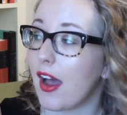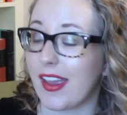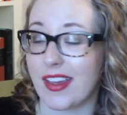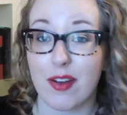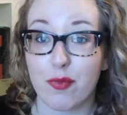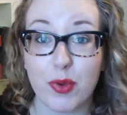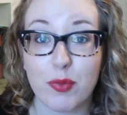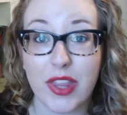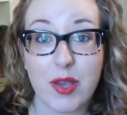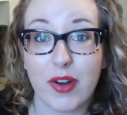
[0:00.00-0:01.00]
and I've
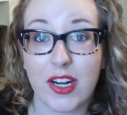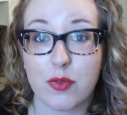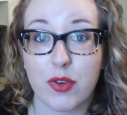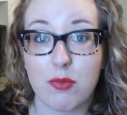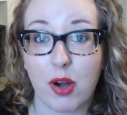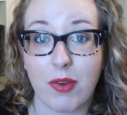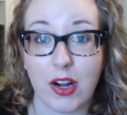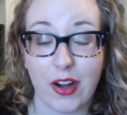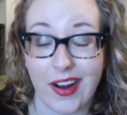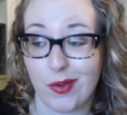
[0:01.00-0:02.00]
been really wanting to read more
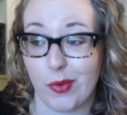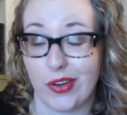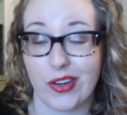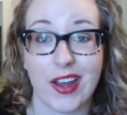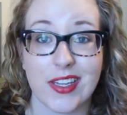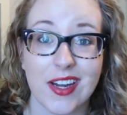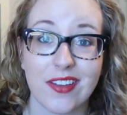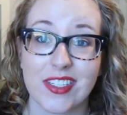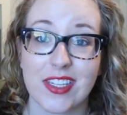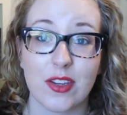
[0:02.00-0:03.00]
Margaret Atwood. I saw
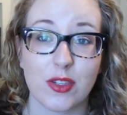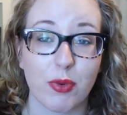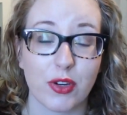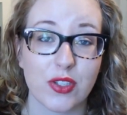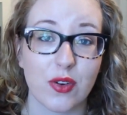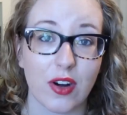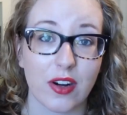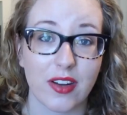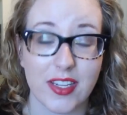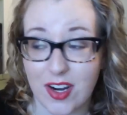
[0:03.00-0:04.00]
this at the used
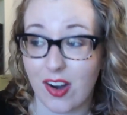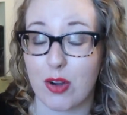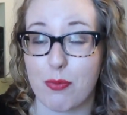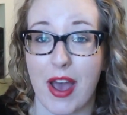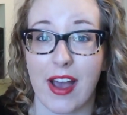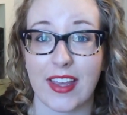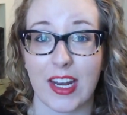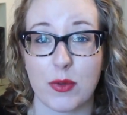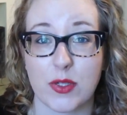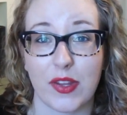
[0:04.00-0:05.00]
bookstore. It's a hardback
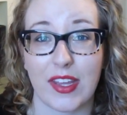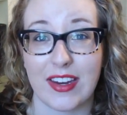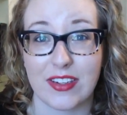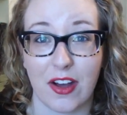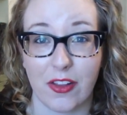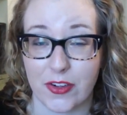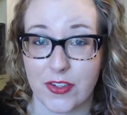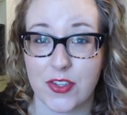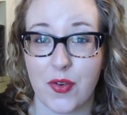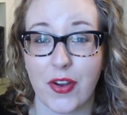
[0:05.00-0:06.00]
and it was only
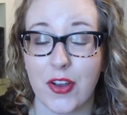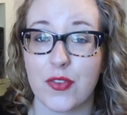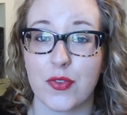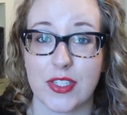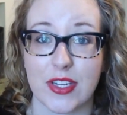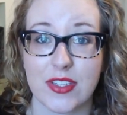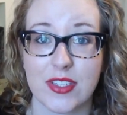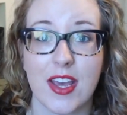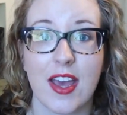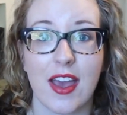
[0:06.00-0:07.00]
$8, so I couldn't
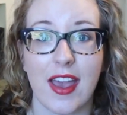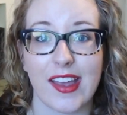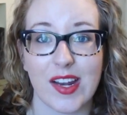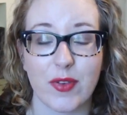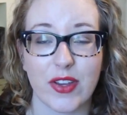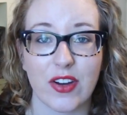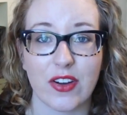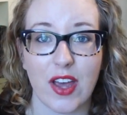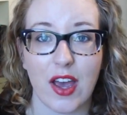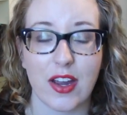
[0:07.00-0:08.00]
resist, and I
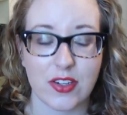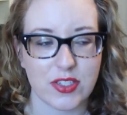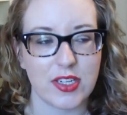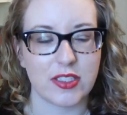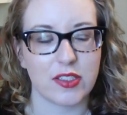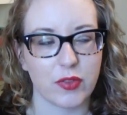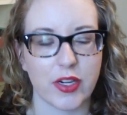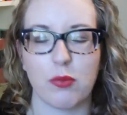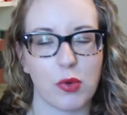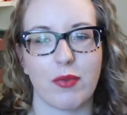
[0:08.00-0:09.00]
figured I just need to
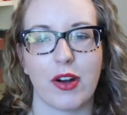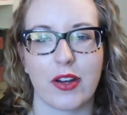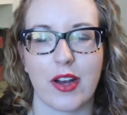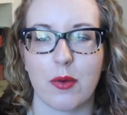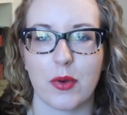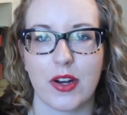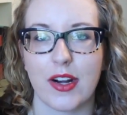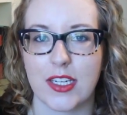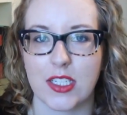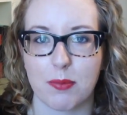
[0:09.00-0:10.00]
read more Margaret Atwood.
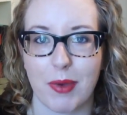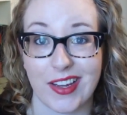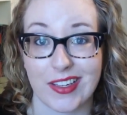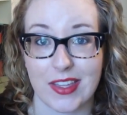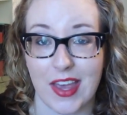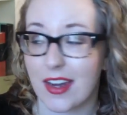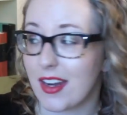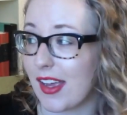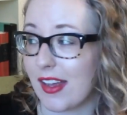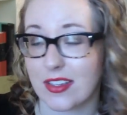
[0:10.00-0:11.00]
I need to get back into that,
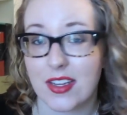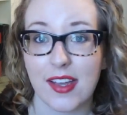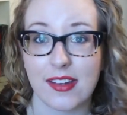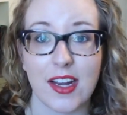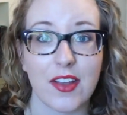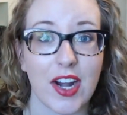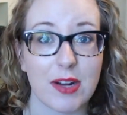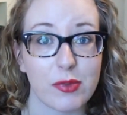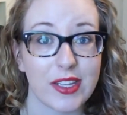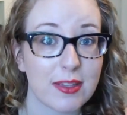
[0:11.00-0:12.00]
and now that
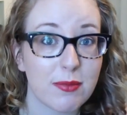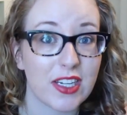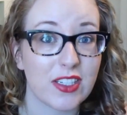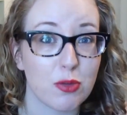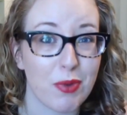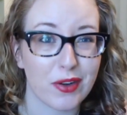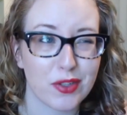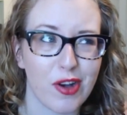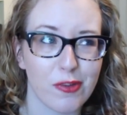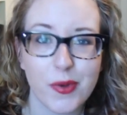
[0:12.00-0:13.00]
I'm only limited to
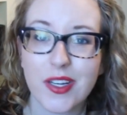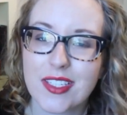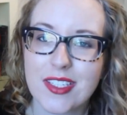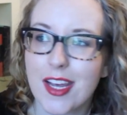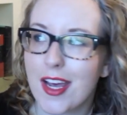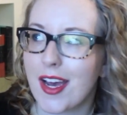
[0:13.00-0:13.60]
about 12 books,